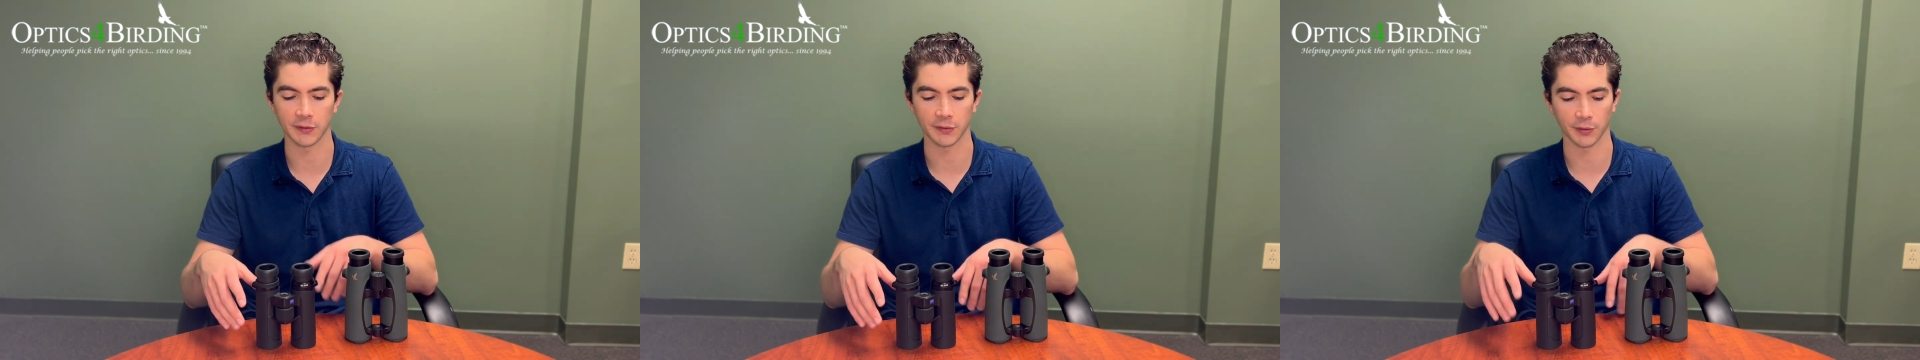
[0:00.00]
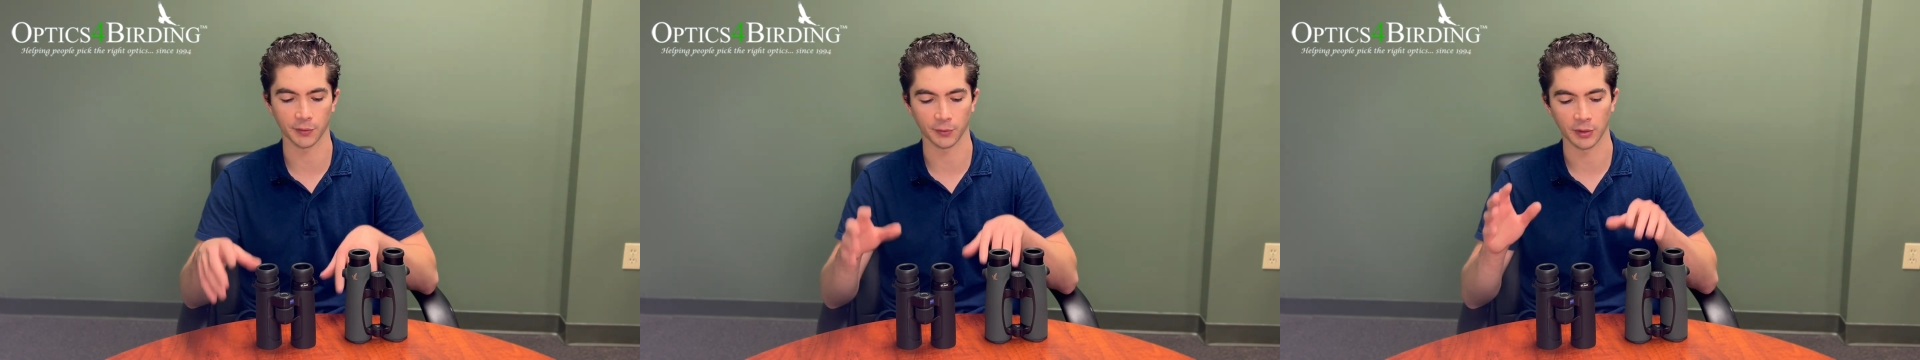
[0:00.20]

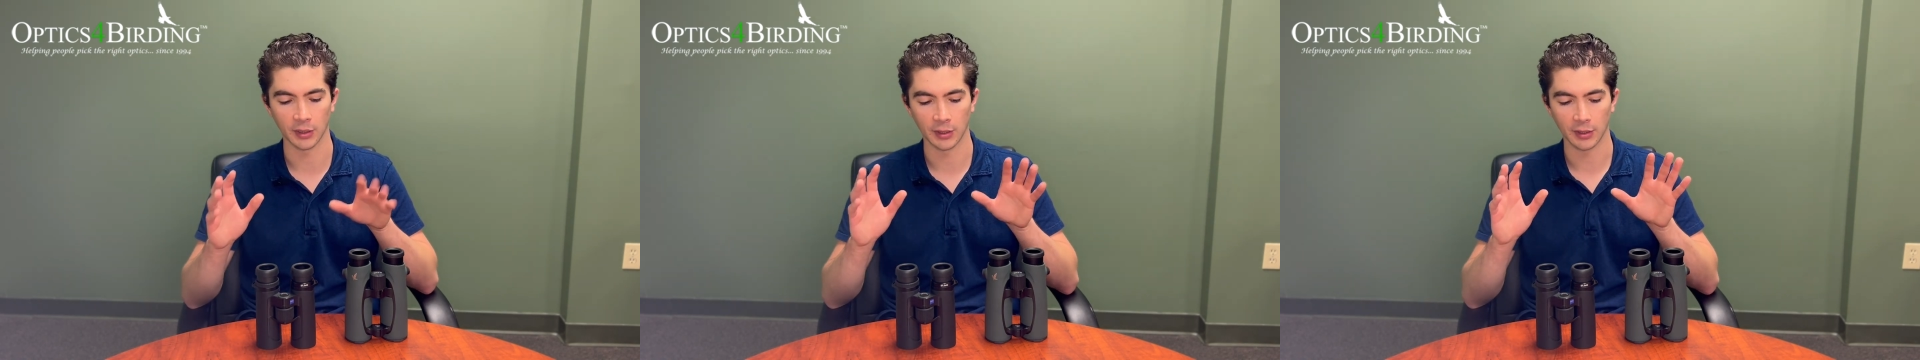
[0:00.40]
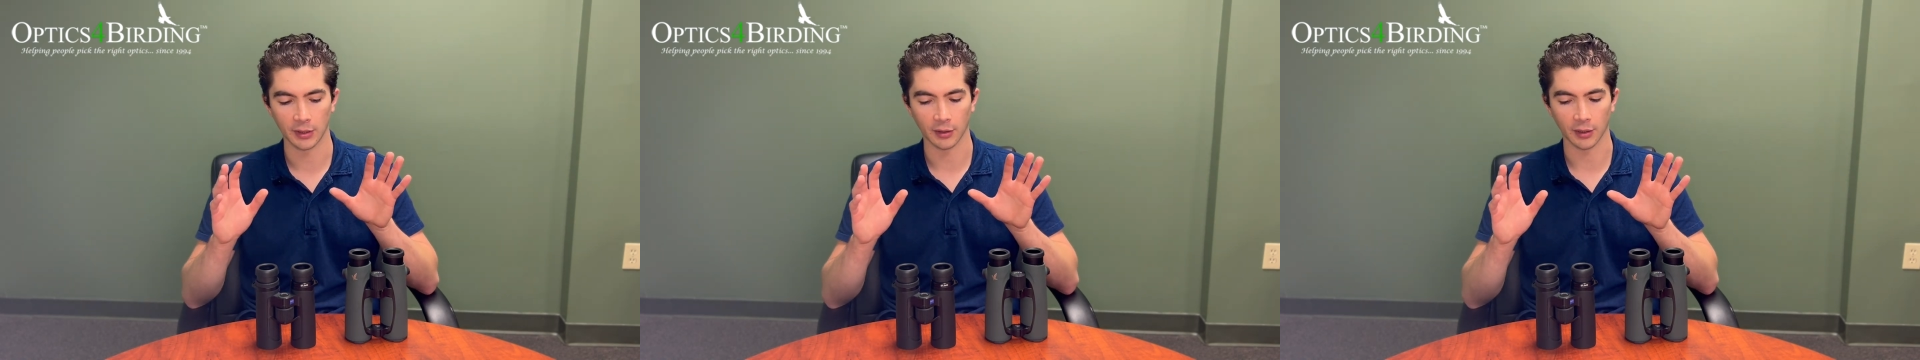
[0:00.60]
So
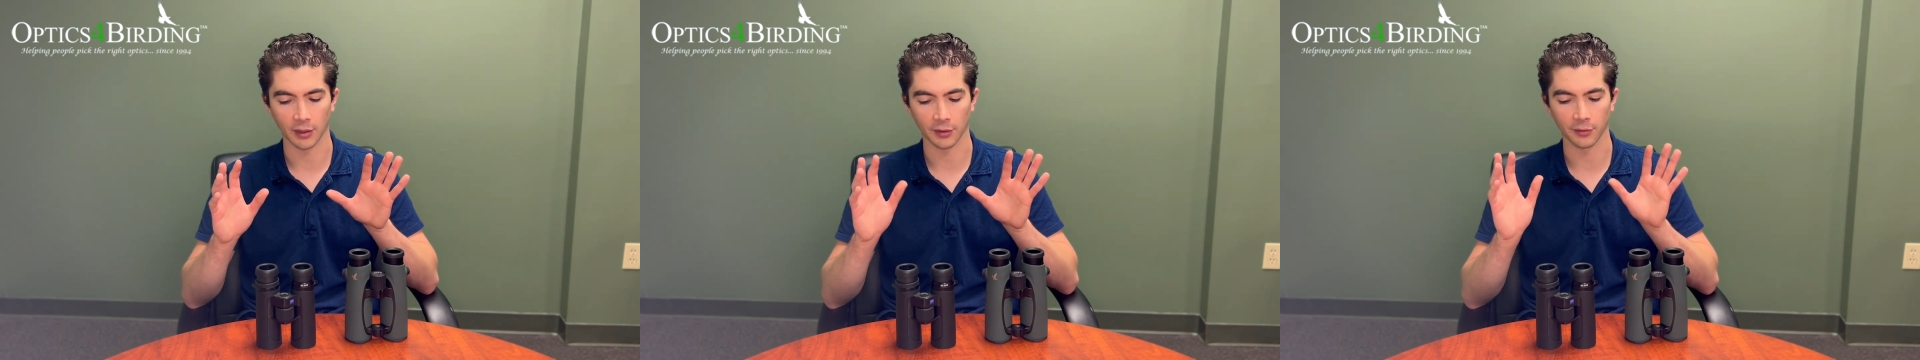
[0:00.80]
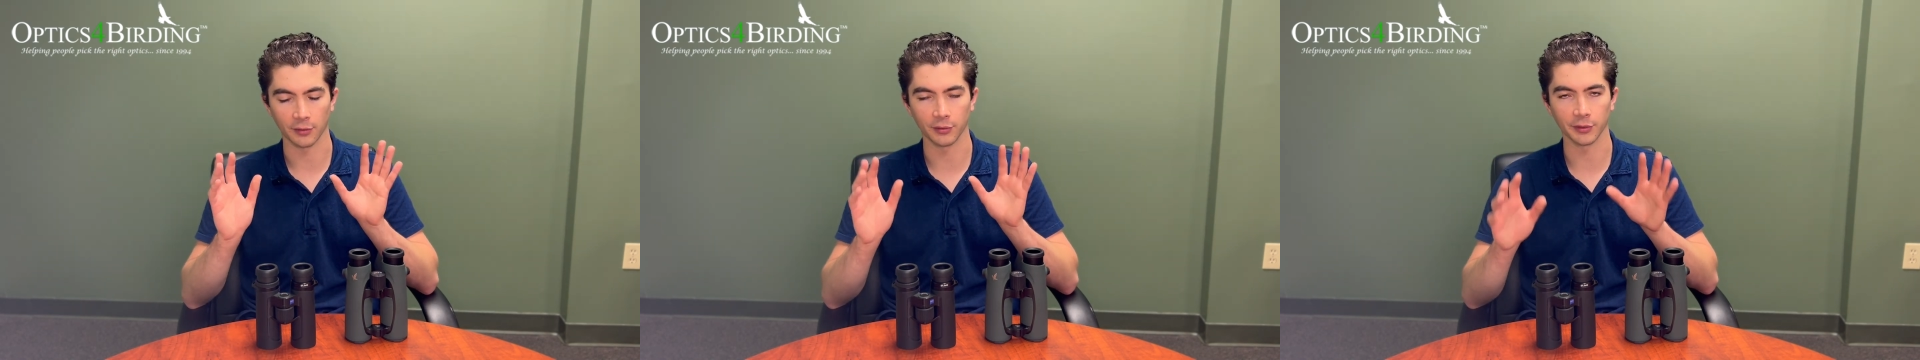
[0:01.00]

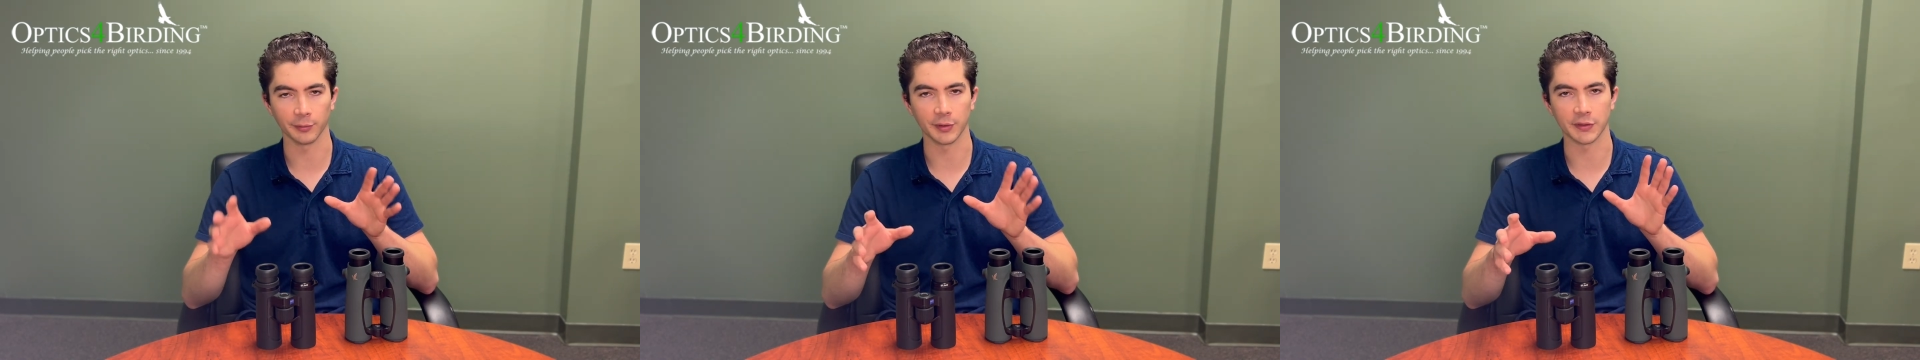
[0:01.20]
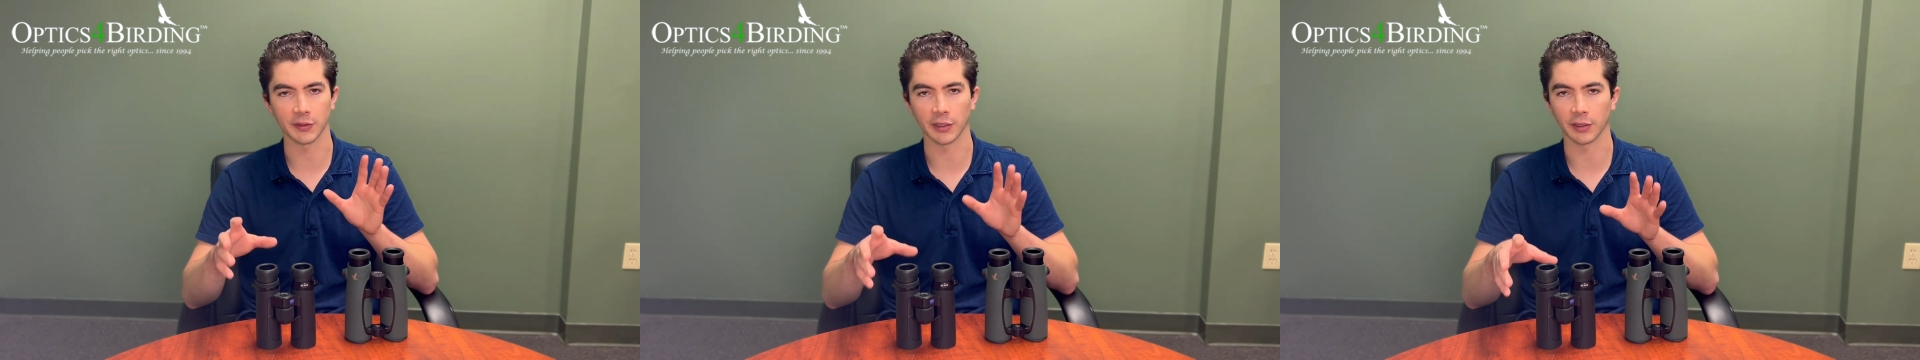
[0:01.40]
the only
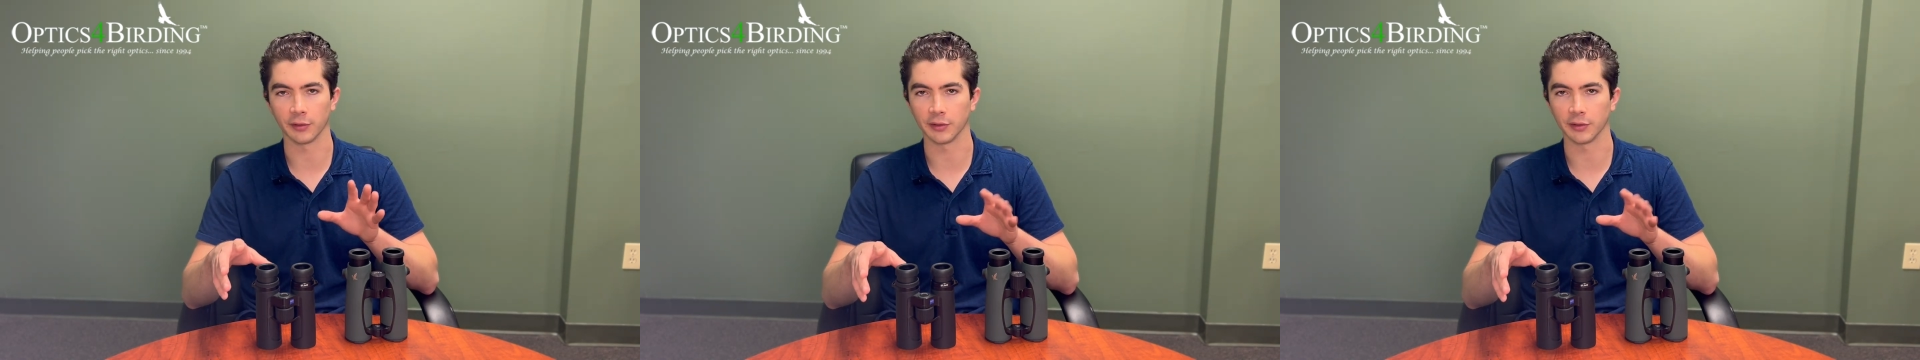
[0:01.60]
reason I go